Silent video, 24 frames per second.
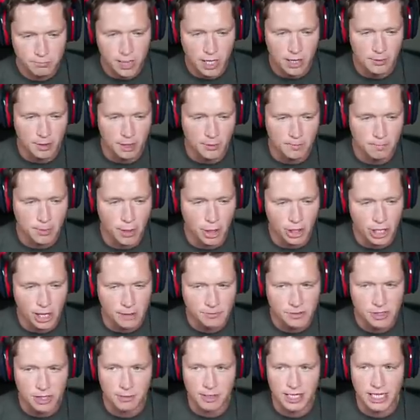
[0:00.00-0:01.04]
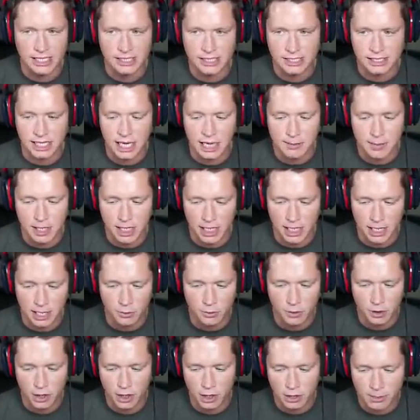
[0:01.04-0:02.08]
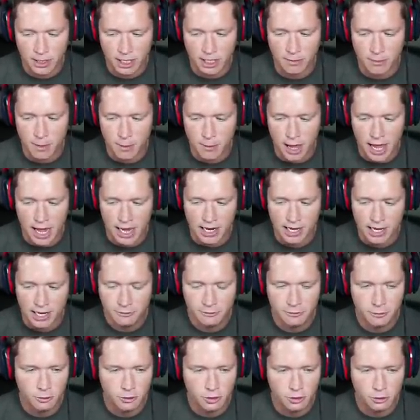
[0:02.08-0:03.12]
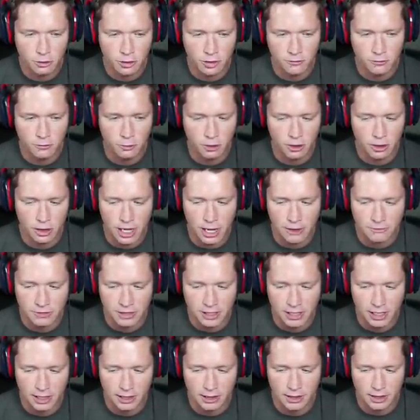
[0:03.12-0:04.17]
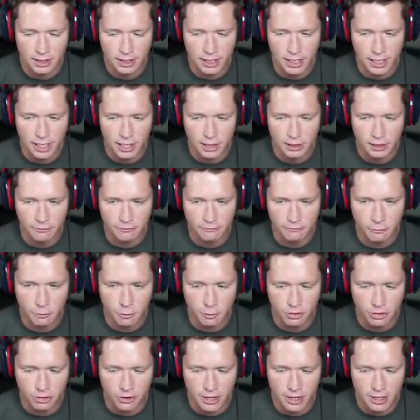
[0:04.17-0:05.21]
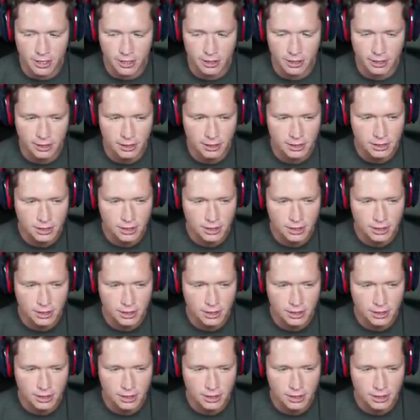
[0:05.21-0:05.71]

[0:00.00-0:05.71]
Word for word: Be able to build up some of that stamina again. We're going to be coming back. 4:24 left in the fourth here.